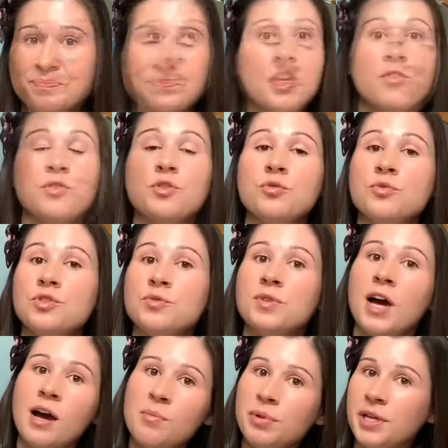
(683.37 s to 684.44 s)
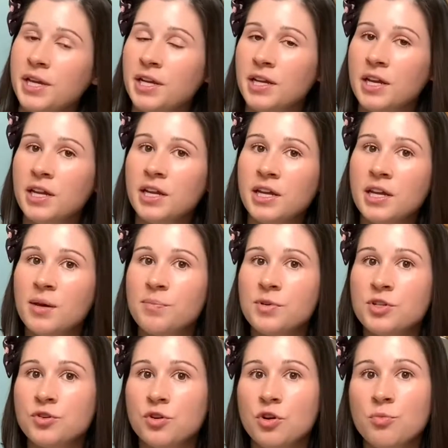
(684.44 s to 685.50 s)
If you do not plan on getting an
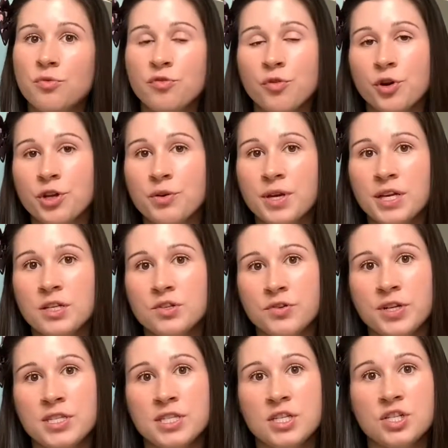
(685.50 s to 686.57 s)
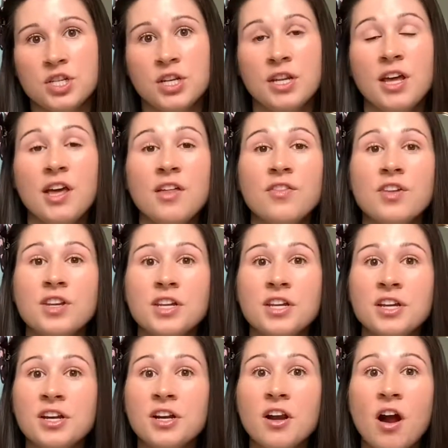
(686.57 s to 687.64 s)
epidural before you hit transition, then
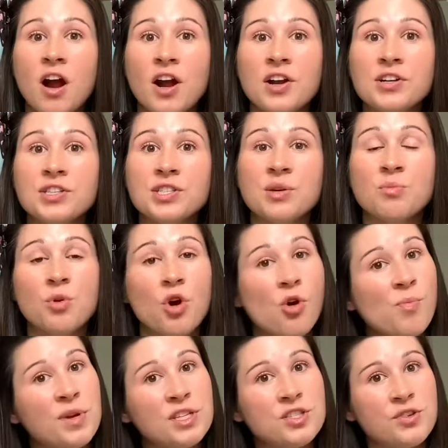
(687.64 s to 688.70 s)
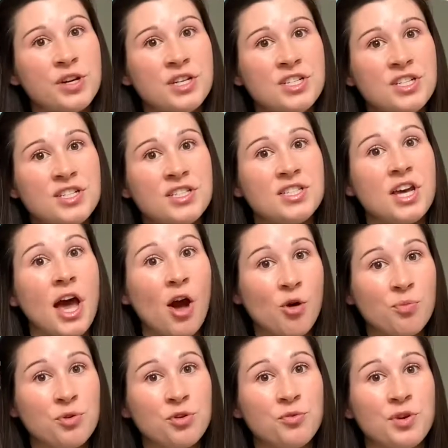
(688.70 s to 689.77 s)
here are some coping strategies to
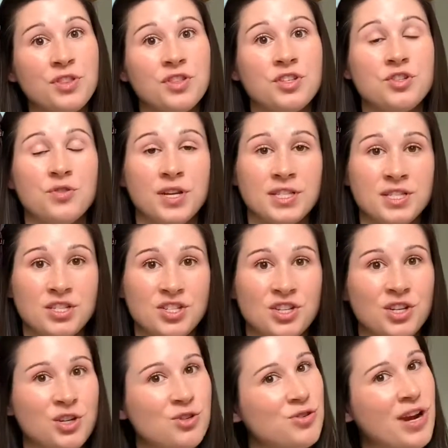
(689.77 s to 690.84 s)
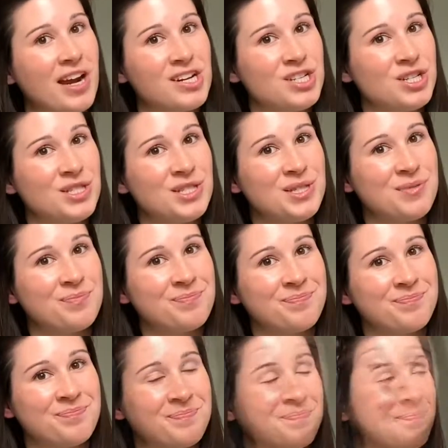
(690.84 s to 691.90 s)
help you with the transition contractions.
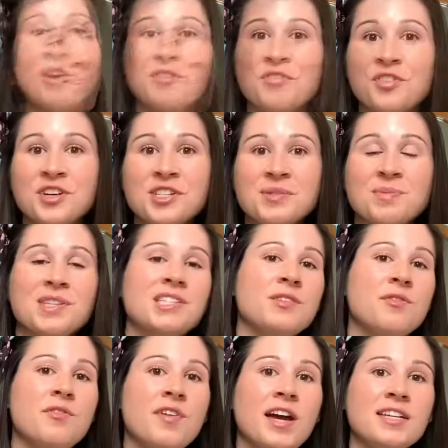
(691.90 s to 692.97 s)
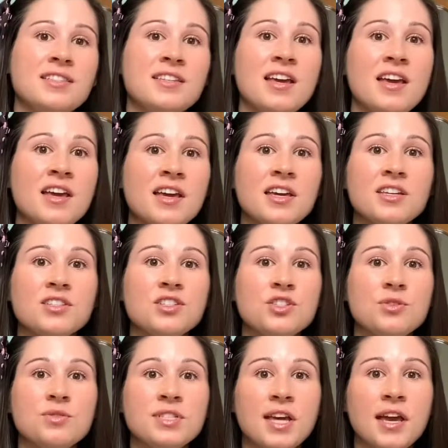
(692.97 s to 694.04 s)
My first piece of advice is
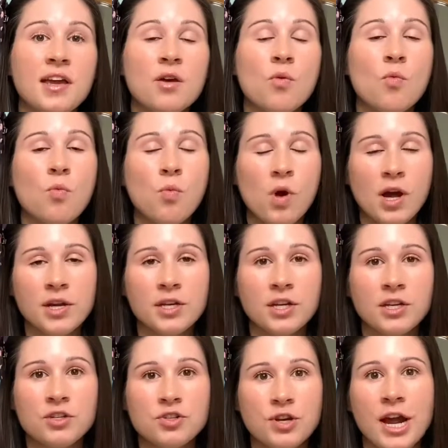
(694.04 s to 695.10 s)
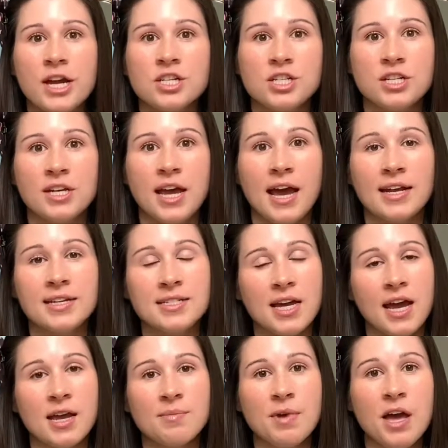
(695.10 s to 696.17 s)
to take one contraction at a
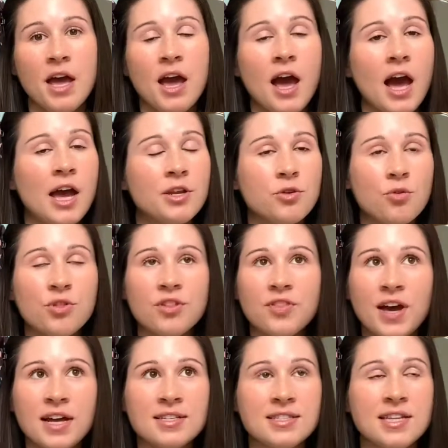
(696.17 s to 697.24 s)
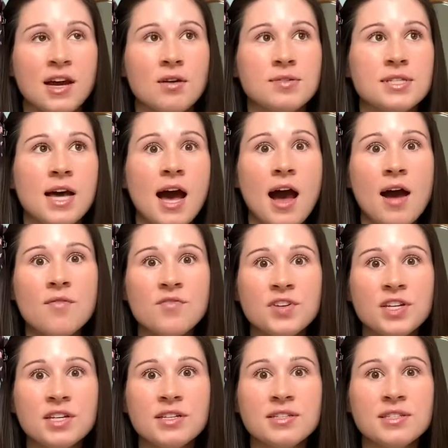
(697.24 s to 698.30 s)
time. I know that that sounds
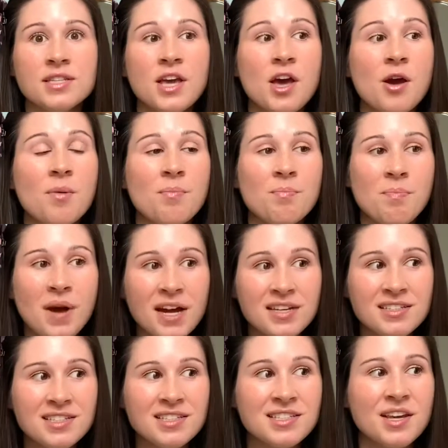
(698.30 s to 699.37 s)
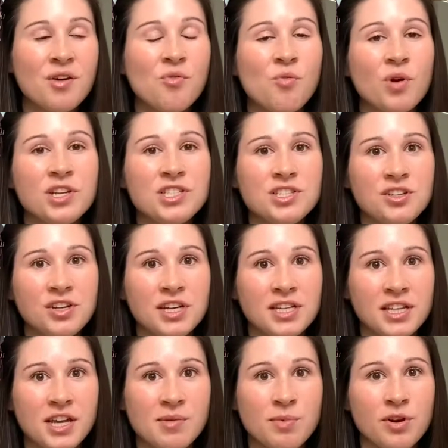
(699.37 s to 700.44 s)
obvious, but once you're in
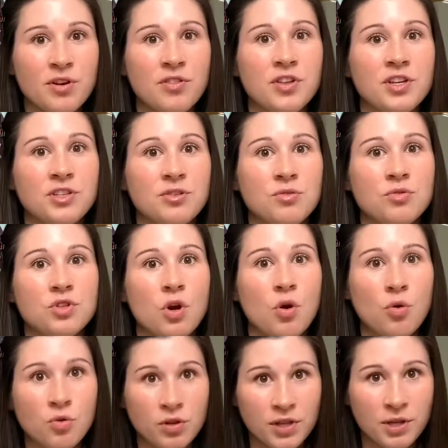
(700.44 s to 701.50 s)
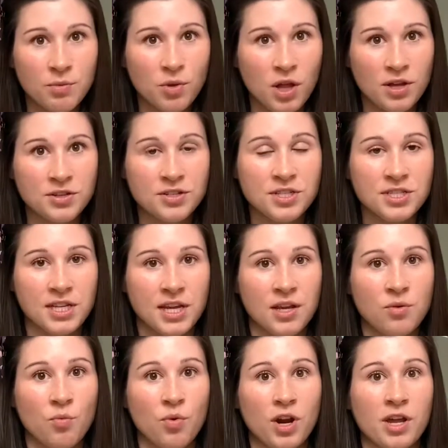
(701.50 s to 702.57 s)
labor, then you totally will
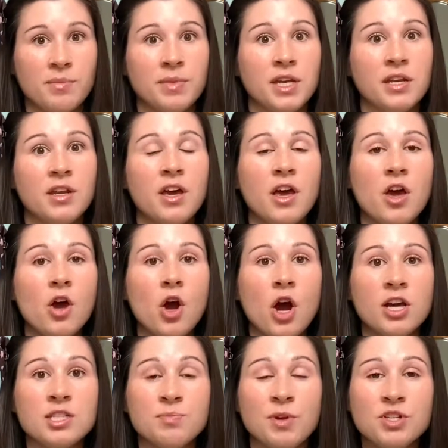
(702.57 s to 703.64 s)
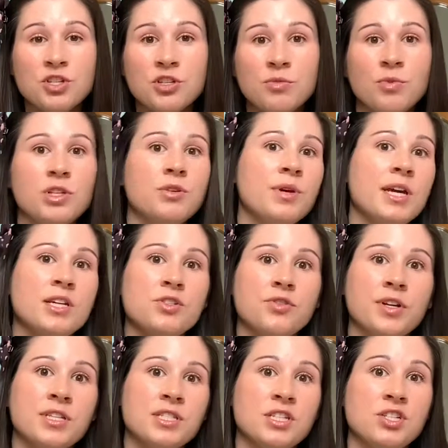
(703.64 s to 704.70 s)
understand what I mean. Especially when you hit
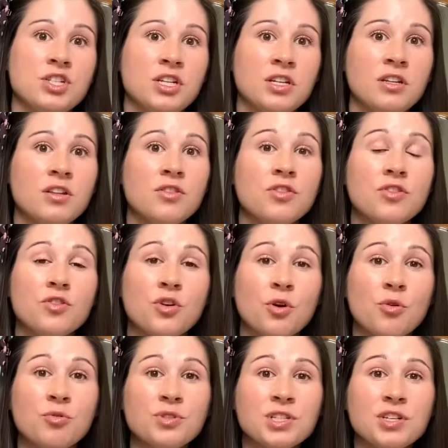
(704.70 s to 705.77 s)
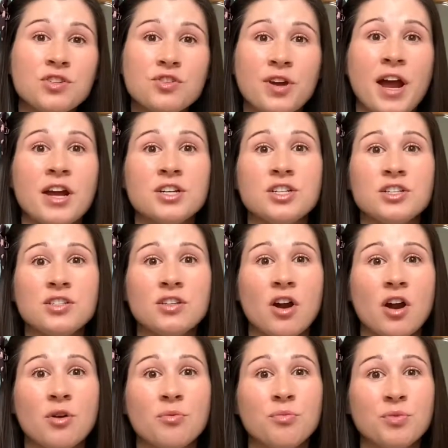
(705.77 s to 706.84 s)
transition, those contractions
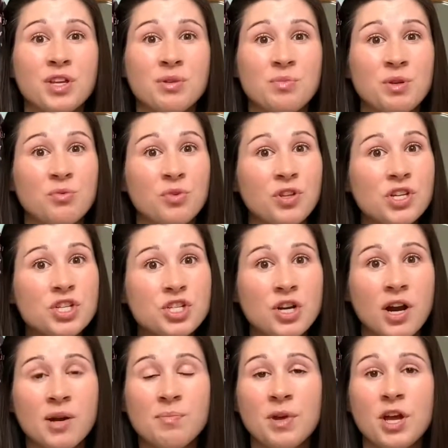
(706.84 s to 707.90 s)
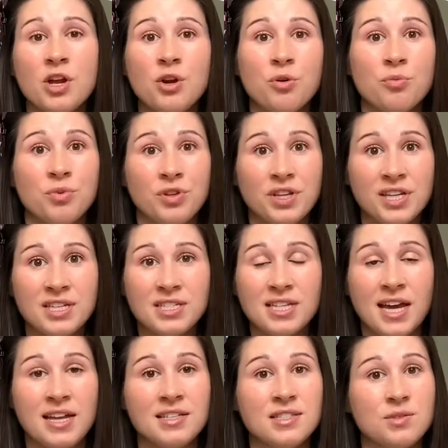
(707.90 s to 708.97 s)
can be really sharp, really
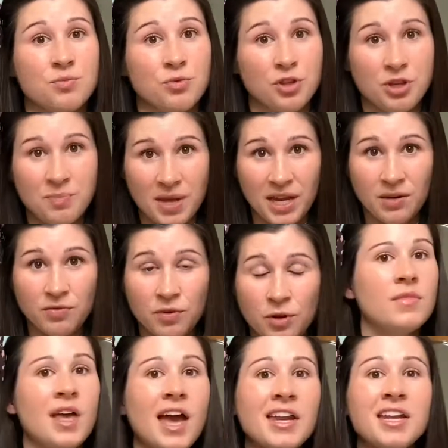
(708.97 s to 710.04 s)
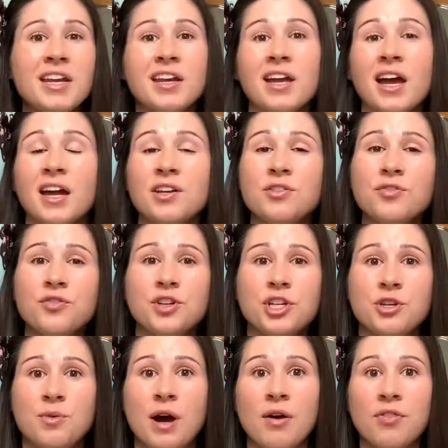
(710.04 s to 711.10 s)
intense, really painful. And it can kind of freak
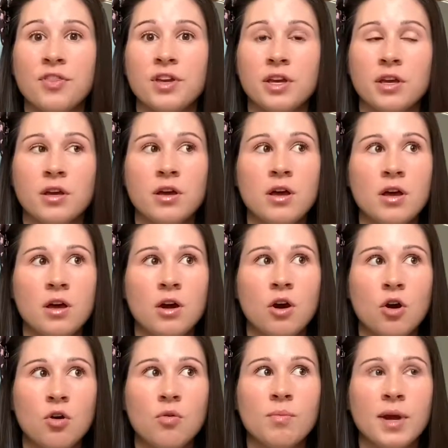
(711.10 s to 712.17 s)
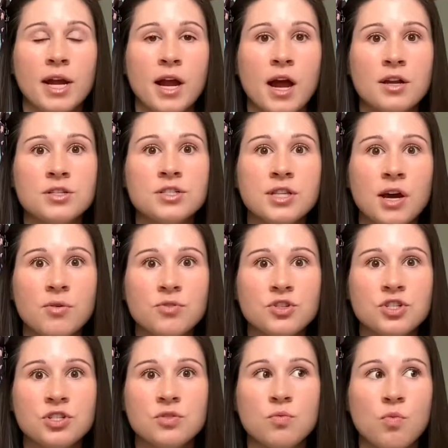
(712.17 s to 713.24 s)
you out thinking, oh my gosh, that was
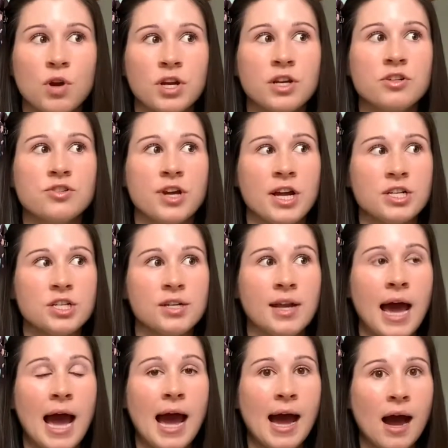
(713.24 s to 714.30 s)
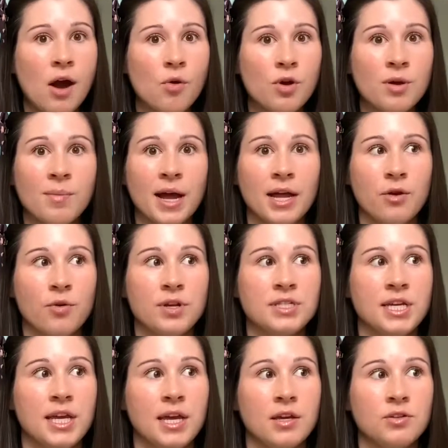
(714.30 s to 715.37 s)
just one contraction. How am I going to
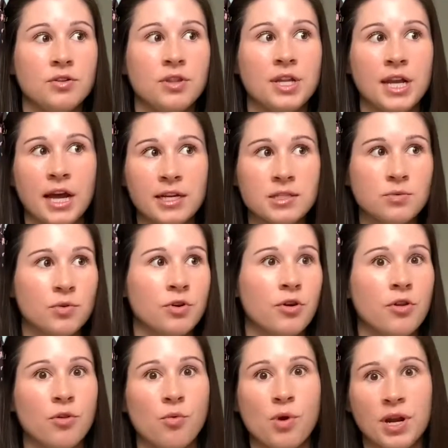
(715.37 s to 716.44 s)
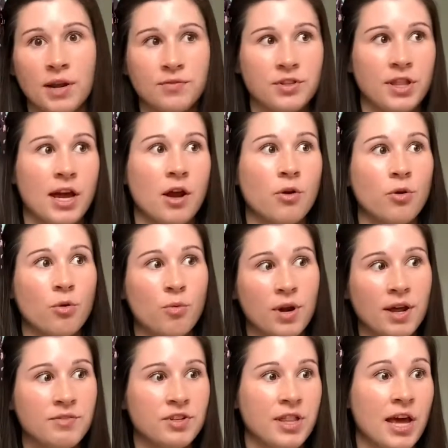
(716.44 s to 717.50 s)
handle the next one, the one after that, or the one
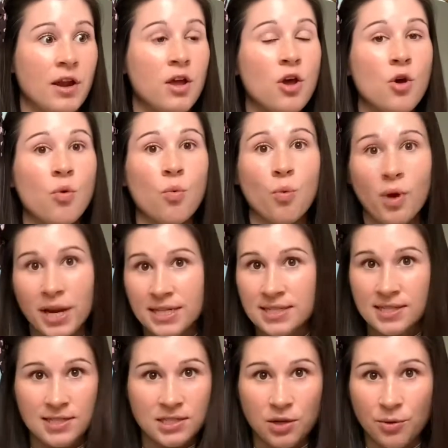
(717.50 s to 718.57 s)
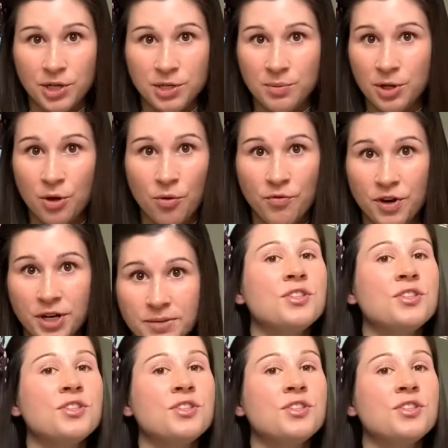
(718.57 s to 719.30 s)
after that? When is this going to be over?